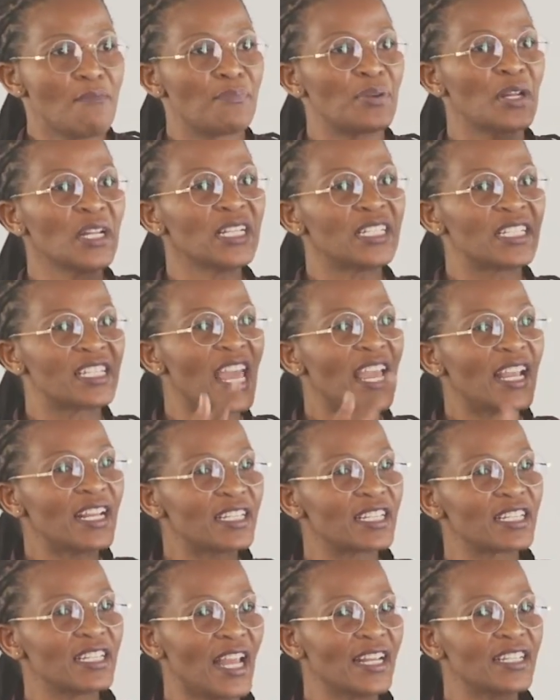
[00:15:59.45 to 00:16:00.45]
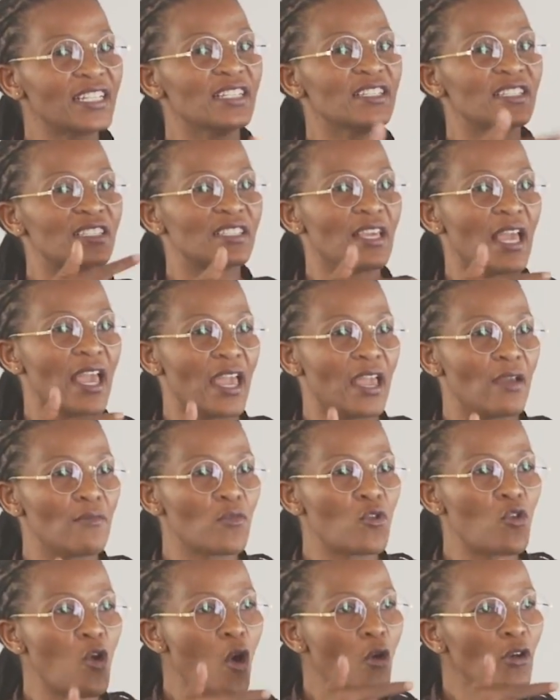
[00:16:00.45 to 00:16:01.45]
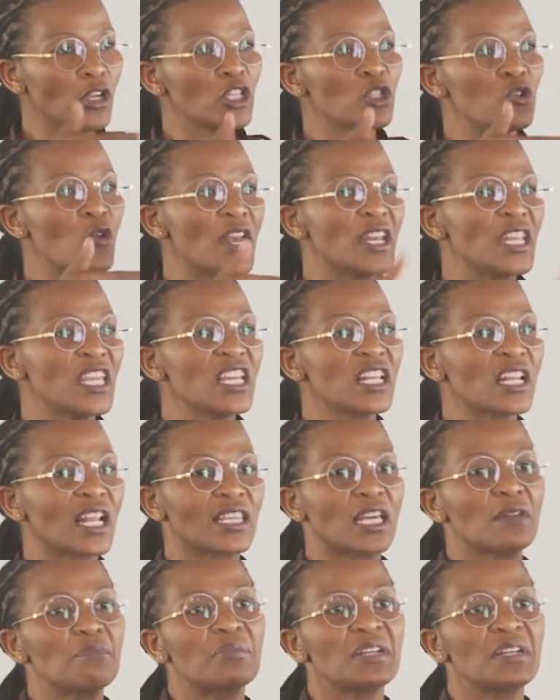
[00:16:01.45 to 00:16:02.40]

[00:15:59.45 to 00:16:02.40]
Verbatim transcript: predate 19, uh, go into an era that